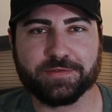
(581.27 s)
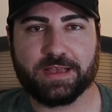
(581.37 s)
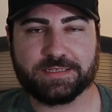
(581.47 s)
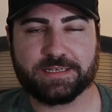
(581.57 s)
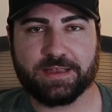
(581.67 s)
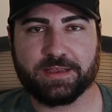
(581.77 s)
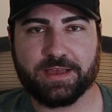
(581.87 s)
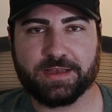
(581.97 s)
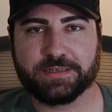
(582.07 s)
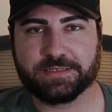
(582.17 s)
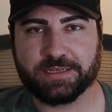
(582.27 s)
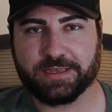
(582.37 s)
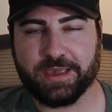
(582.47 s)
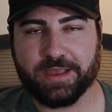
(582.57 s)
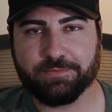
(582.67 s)
That said guys,
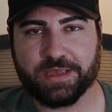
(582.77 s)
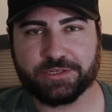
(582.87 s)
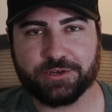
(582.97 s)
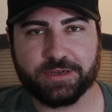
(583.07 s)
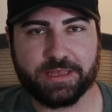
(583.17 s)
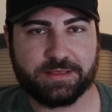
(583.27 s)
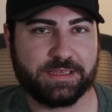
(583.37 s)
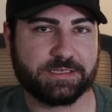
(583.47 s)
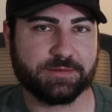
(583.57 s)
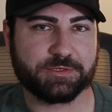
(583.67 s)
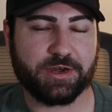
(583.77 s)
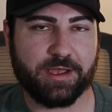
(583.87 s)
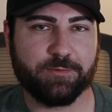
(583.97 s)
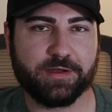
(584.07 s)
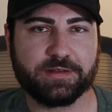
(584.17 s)
again, make sure to hit the
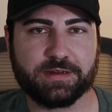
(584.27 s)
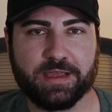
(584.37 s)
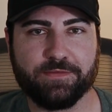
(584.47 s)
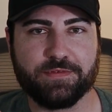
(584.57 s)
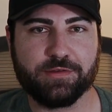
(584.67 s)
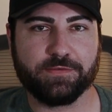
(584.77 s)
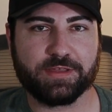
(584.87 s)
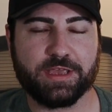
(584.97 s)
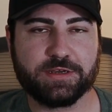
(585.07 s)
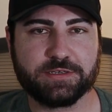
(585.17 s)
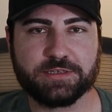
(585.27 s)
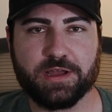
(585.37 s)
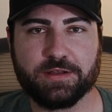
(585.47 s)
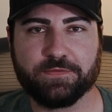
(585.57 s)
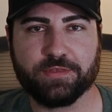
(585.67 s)
subscribe button and have notifications
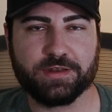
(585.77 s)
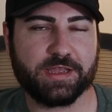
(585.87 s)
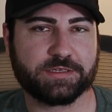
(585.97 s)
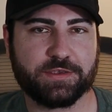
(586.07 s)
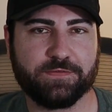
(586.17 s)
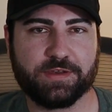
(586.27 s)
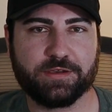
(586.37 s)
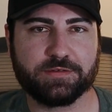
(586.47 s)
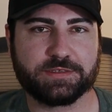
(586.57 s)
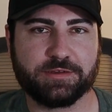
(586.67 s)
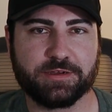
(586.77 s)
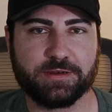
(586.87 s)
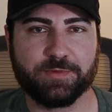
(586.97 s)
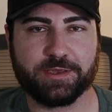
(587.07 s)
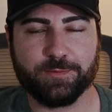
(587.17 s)
on for the next 2 videos that are
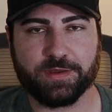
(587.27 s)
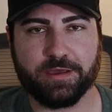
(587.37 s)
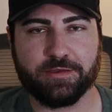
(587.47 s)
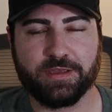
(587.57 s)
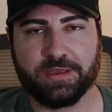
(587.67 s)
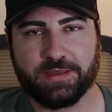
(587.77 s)
gonna be coming out.